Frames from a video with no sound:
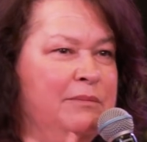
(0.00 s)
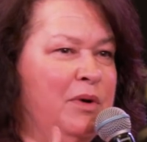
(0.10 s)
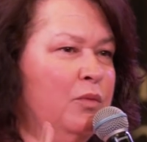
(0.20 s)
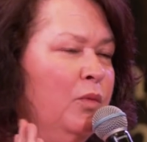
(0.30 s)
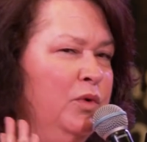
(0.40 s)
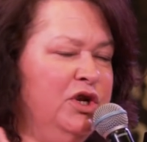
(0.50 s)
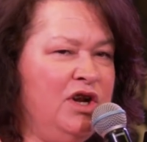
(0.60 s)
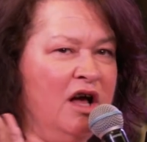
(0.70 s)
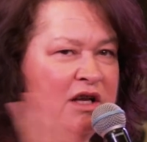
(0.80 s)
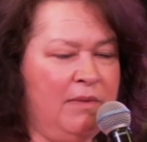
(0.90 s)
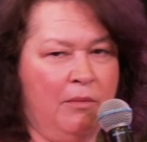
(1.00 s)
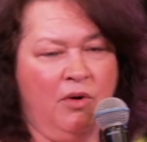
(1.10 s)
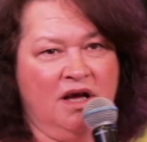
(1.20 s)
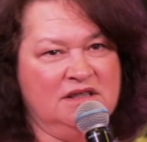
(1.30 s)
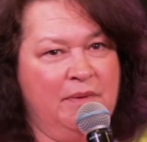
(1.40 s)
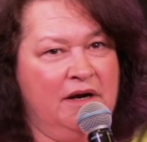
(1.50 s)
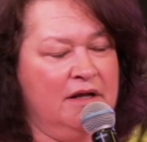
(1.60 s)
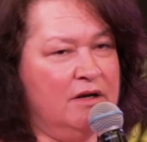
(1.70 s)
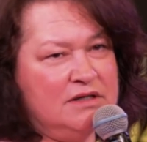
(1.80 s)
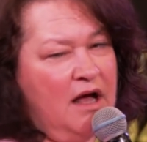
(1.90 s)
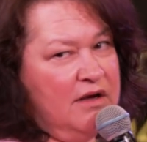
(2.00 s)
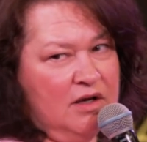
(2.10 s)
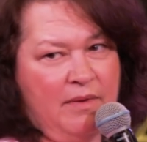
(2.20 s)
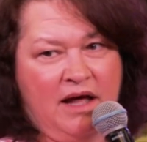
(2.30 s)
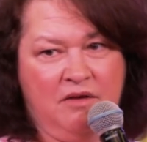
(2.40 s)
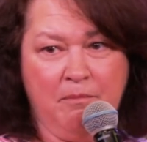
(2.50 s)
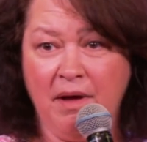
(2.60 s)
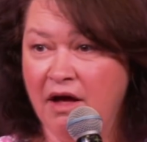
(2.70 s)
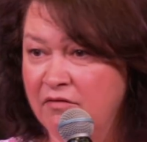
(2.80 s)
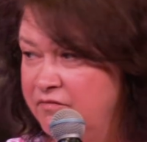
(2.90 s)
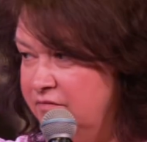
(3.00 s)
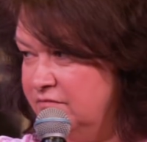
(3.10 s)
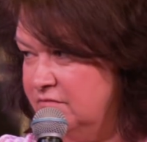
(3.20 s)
But when you're talking about prosperity, you're talking about above,